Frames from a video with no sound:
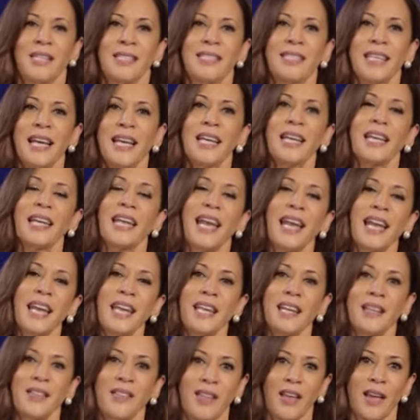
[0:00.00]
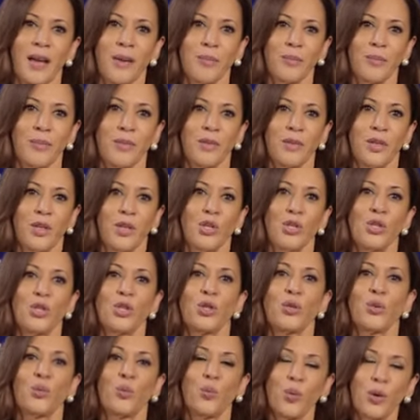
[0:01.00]
dedicating them
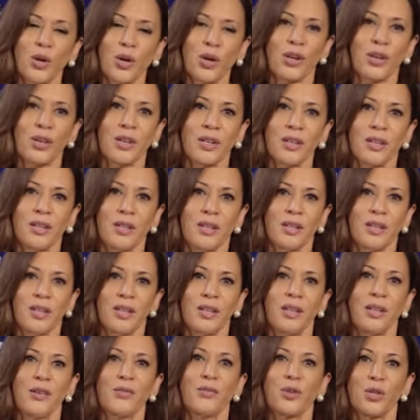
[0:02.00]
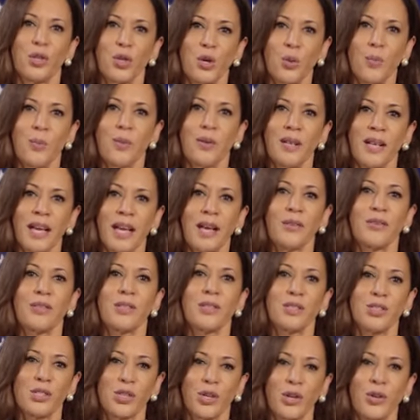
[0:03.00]
to the work of global health
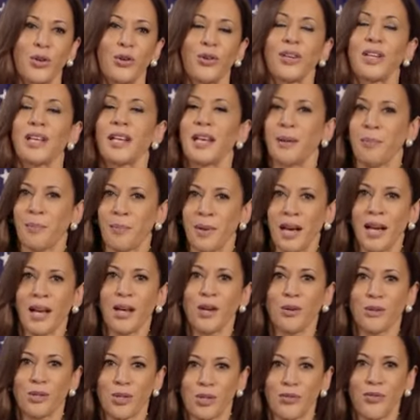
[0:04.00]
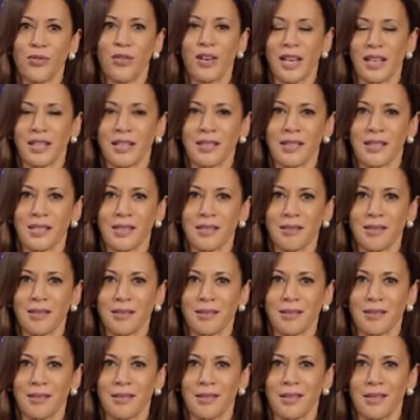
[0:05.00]
and security and biodefense.
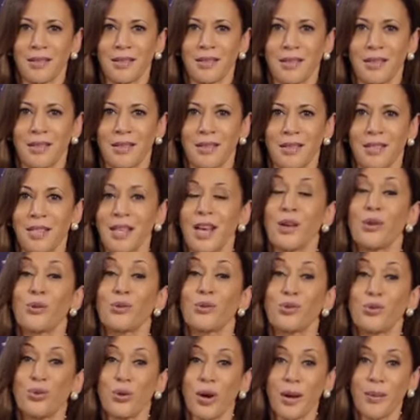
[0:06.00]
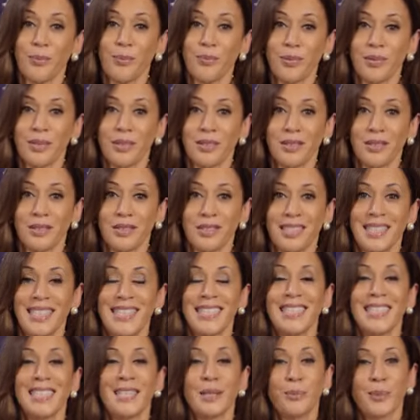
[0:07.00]
Donald Trump
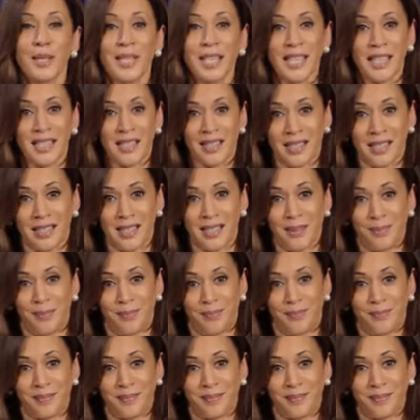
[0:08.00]
eliminated it.